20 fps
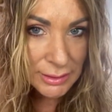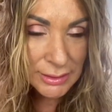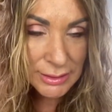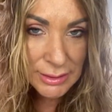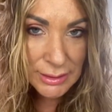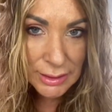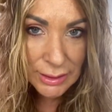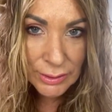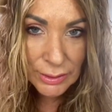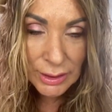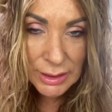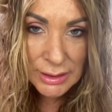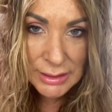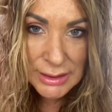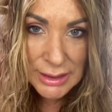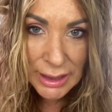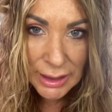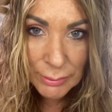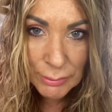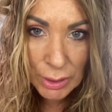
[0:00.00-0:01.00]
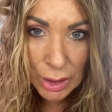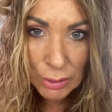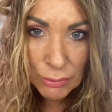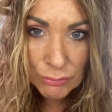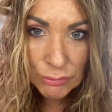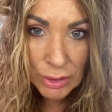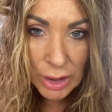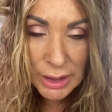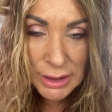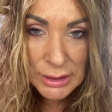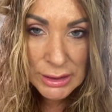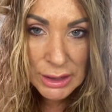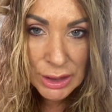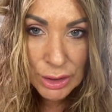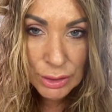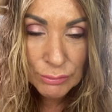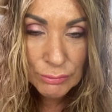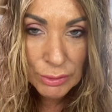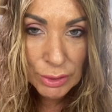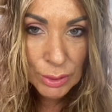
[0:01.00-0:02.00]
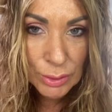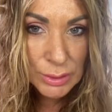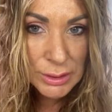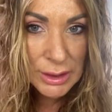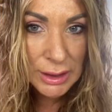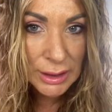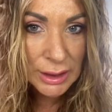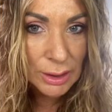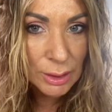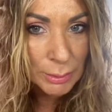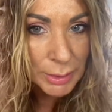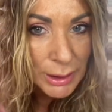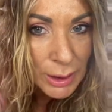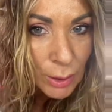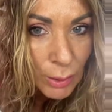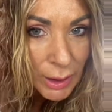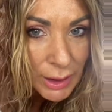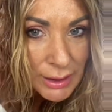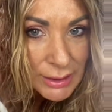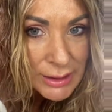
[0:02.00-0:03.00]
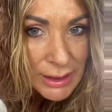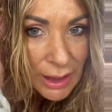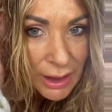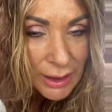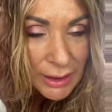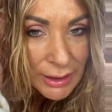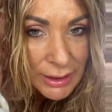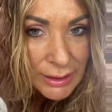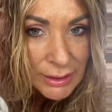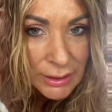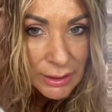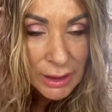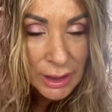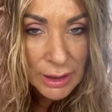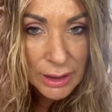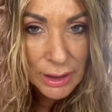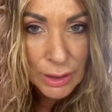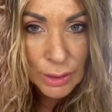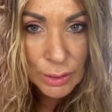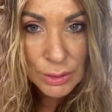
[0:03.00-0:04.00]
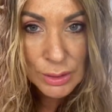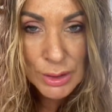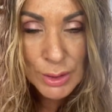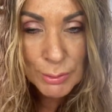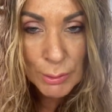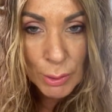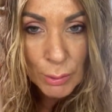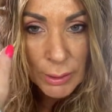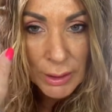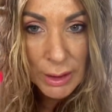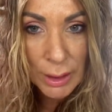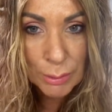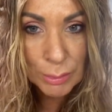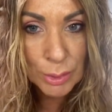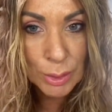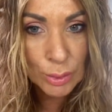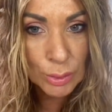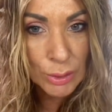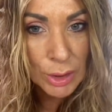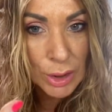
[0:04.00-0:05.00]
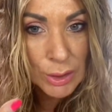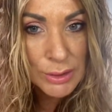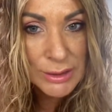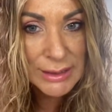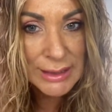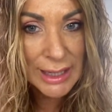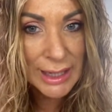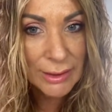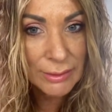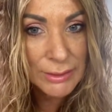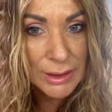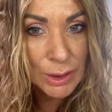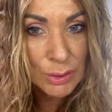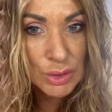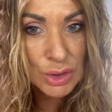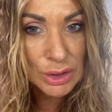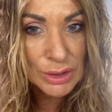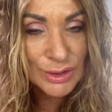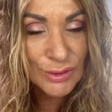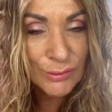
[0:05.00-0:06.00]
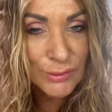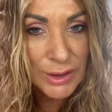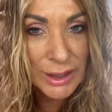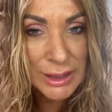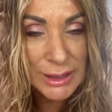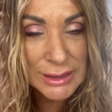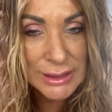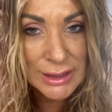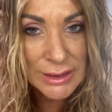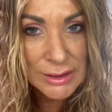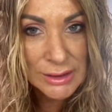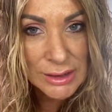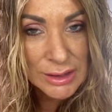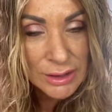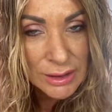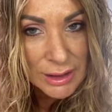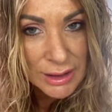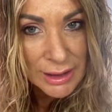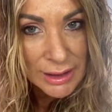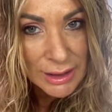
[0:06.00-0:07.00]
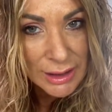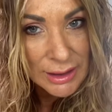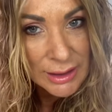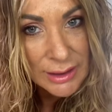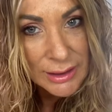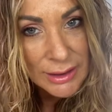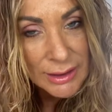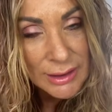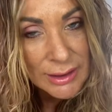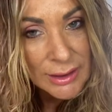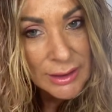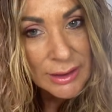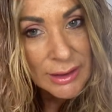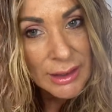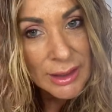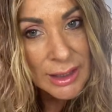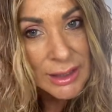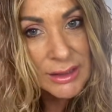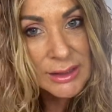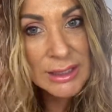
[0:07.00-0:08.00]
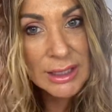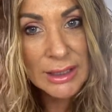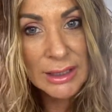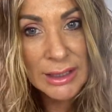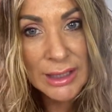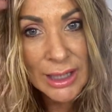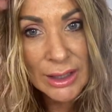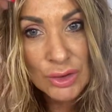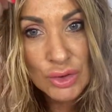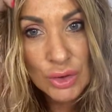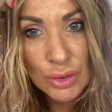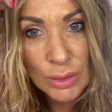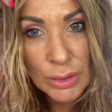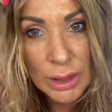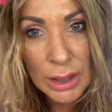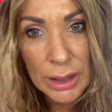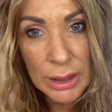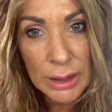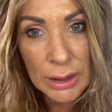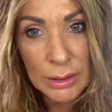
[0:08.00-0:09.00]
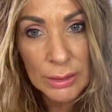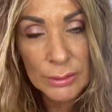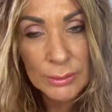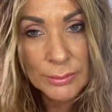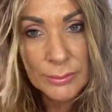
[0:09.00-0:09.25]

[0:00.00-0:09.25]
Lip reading: So you can see I'm going right to the roots. They're going to be quite tight little curls, but when I pull those down they'll just feed into the natural curl.